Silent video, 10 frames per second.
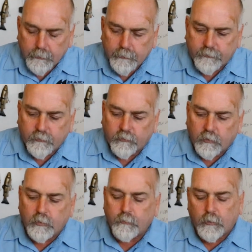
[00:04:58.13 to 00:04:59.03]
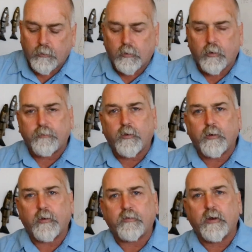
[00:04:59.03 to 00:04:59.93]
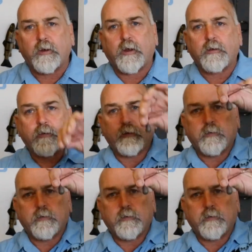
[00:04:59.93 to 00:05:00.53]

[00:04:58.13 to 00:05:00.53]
Let's assume I've got a sinker